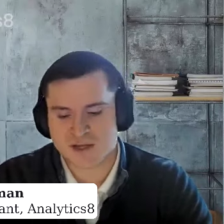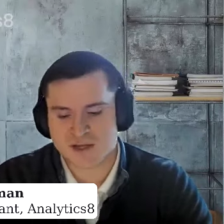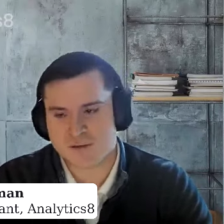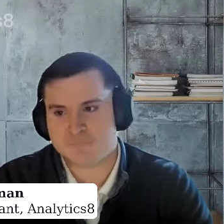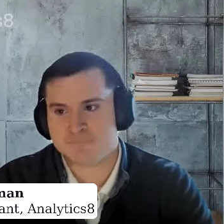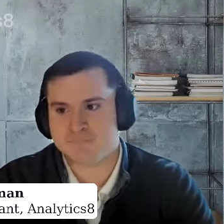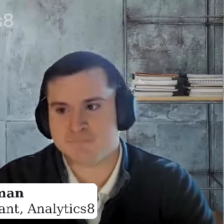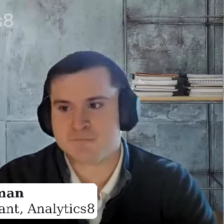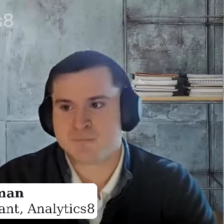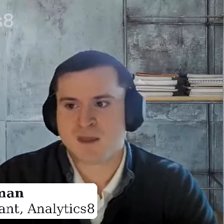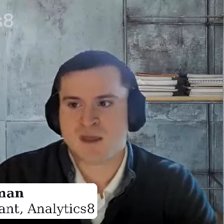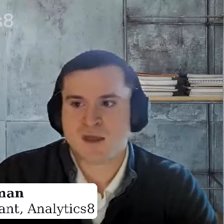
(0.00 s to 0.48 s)

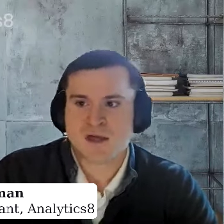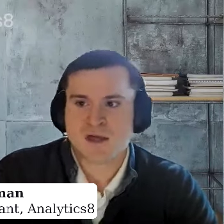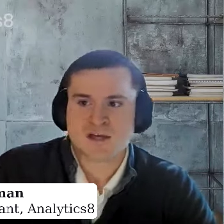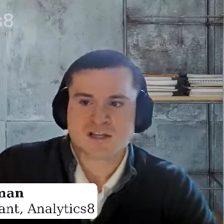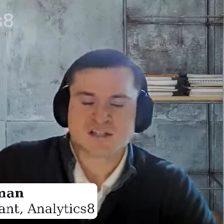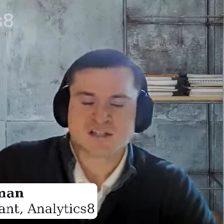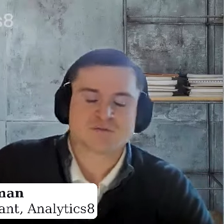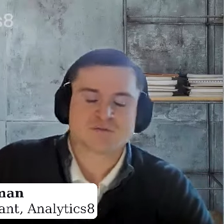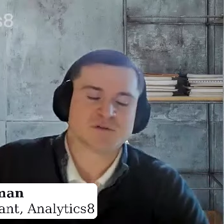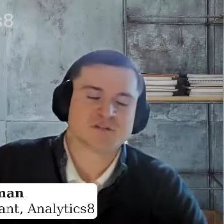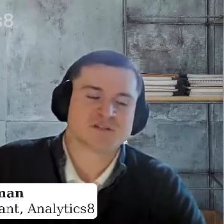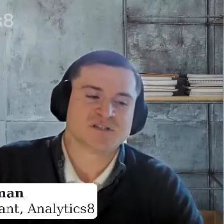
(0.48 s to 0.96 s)
And
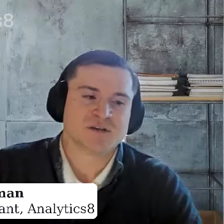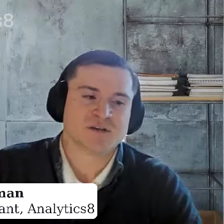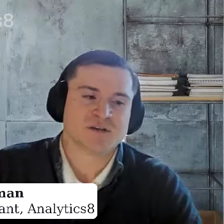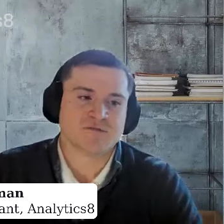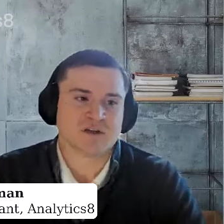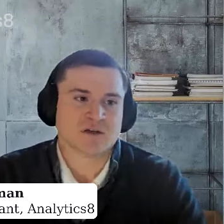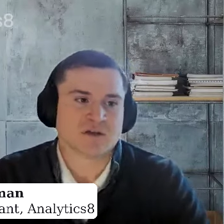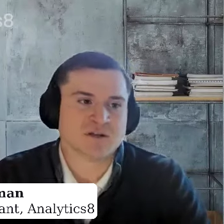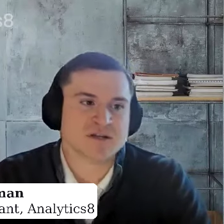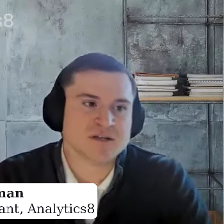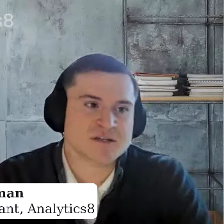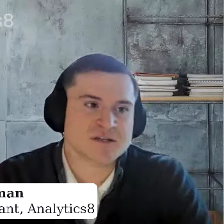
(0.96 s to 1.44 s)

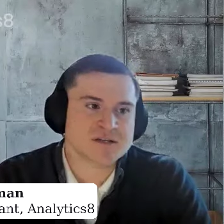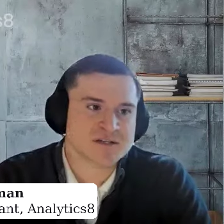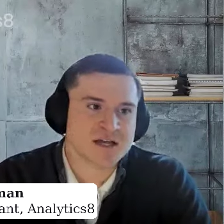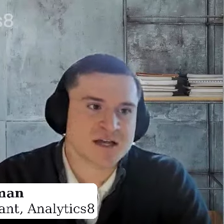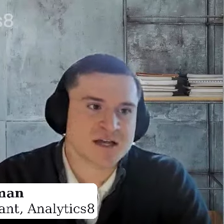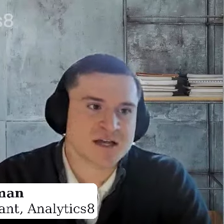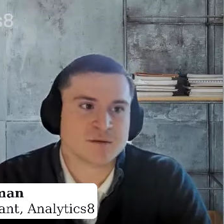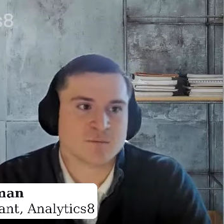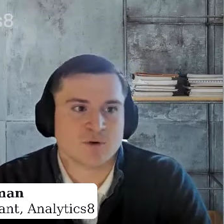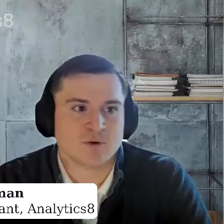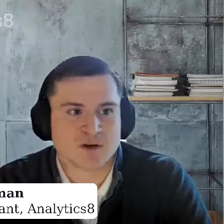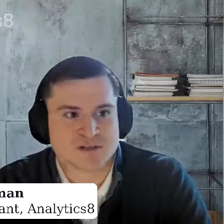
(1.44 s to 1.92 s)
specifically in
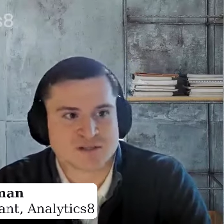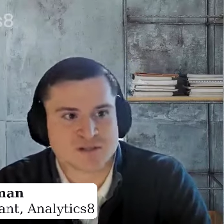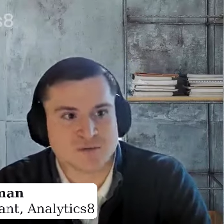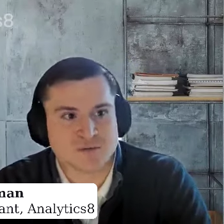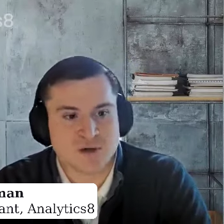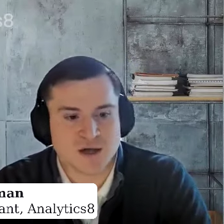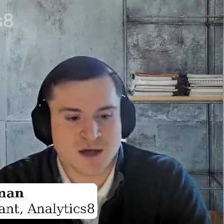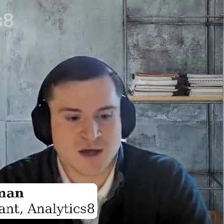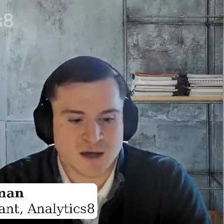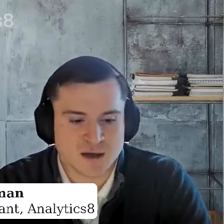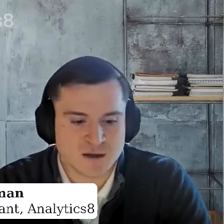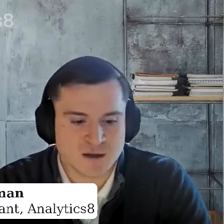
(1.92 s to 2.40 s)
Databricks,
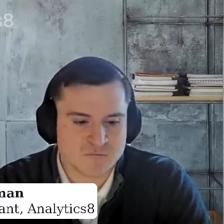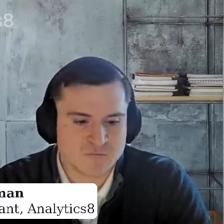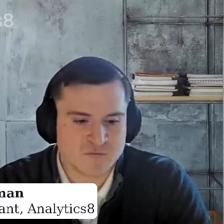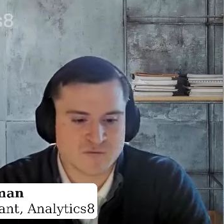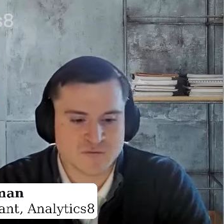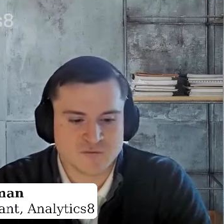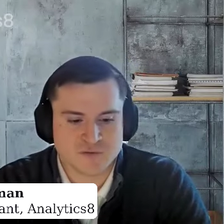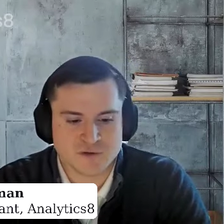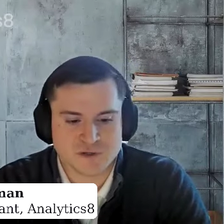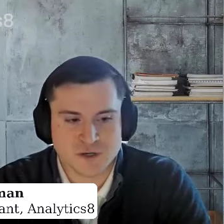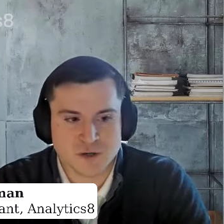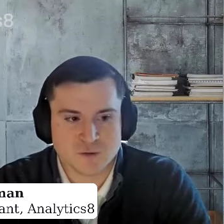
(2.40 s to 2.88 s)
you
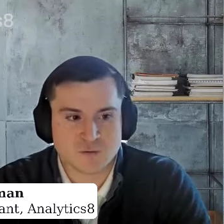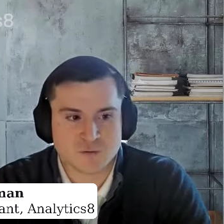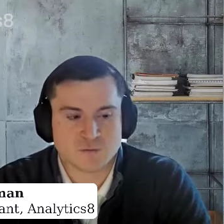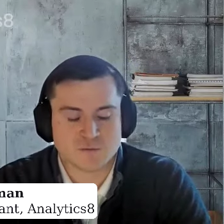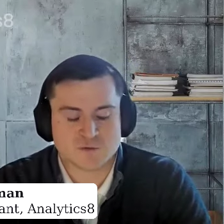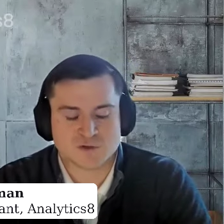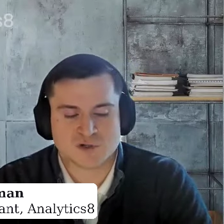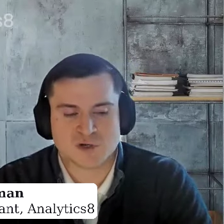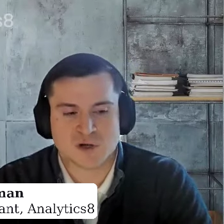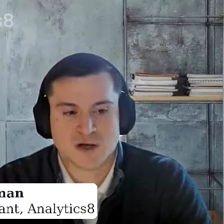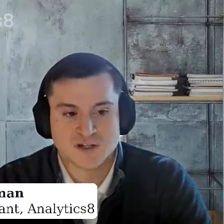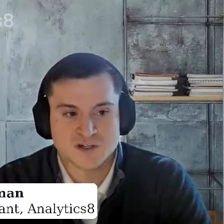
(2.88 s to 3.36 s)
have,
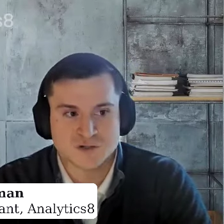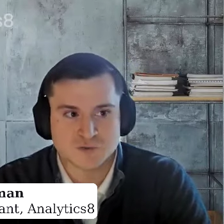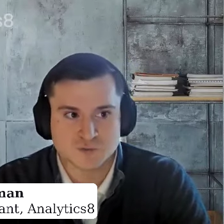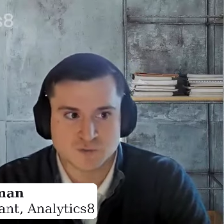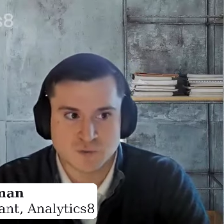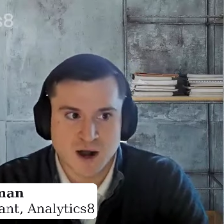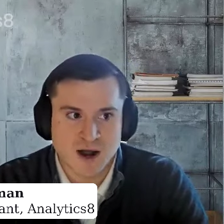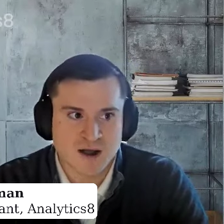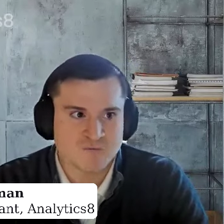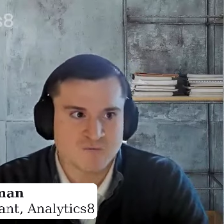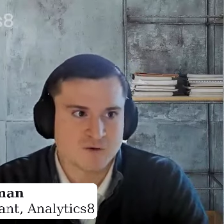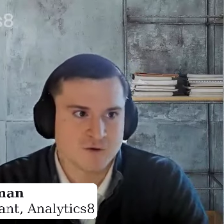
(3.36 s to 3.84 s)
a
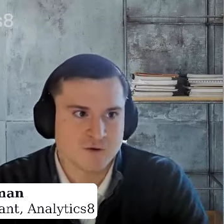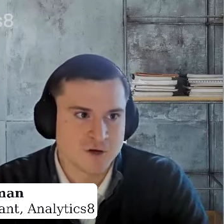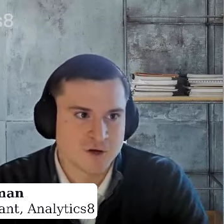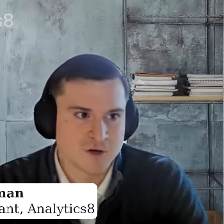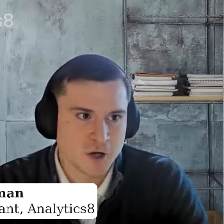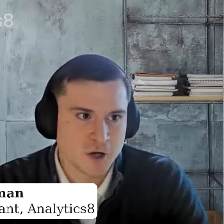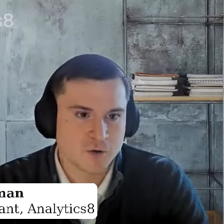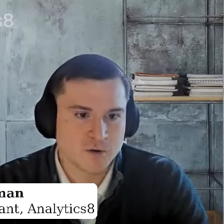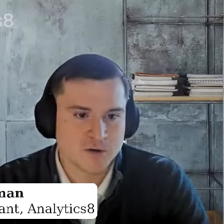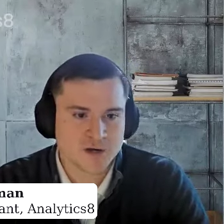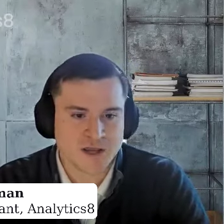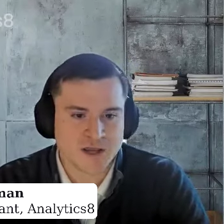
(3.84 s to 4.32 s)
driver
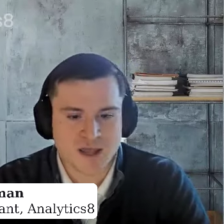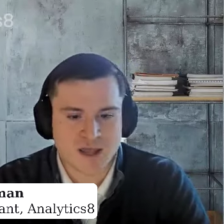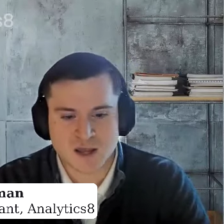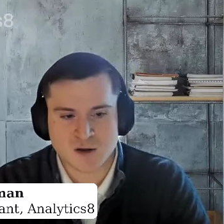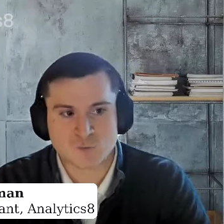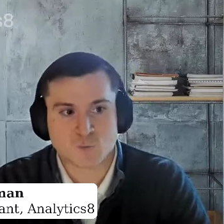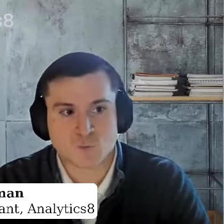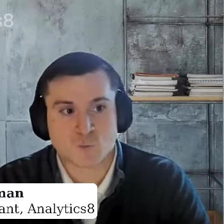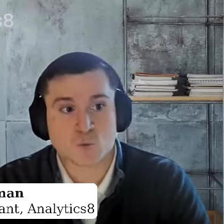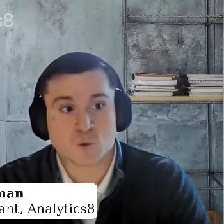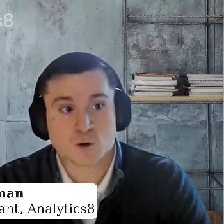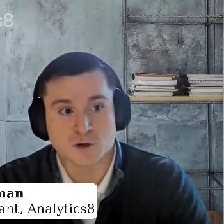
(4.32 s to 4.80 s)
node
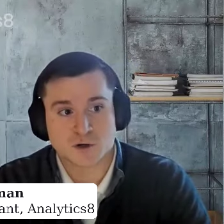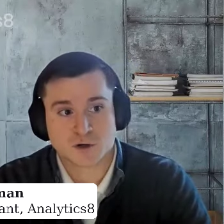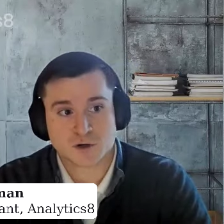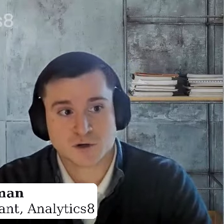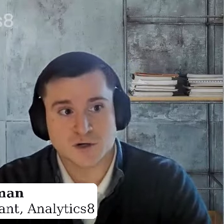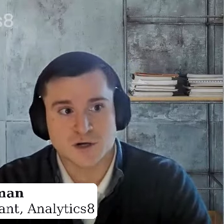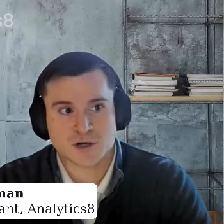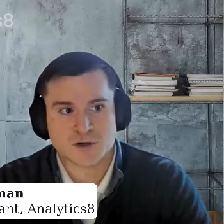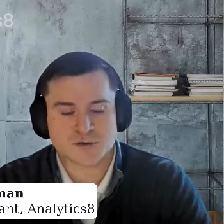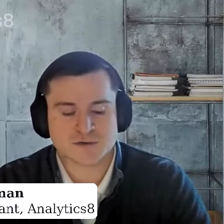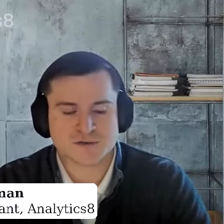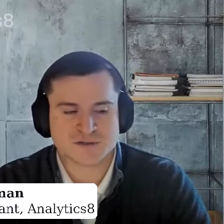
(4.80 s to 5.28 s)
and
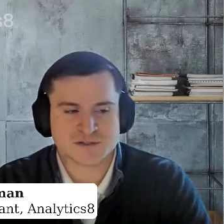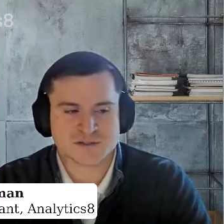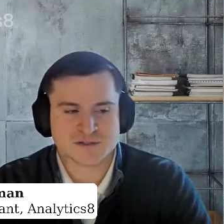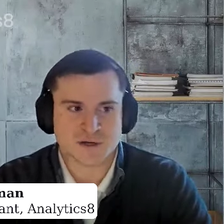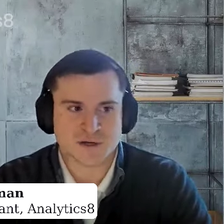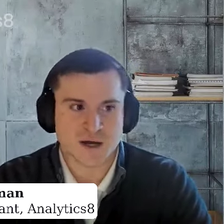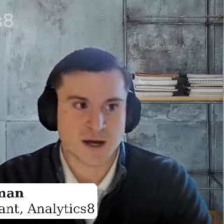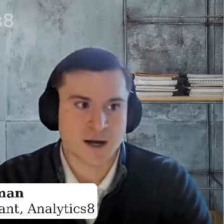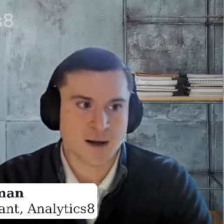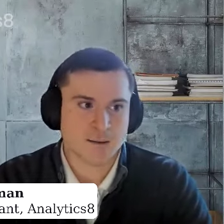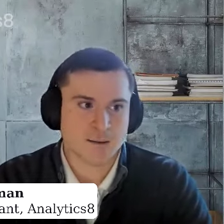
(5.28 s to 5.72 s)
worker nodes.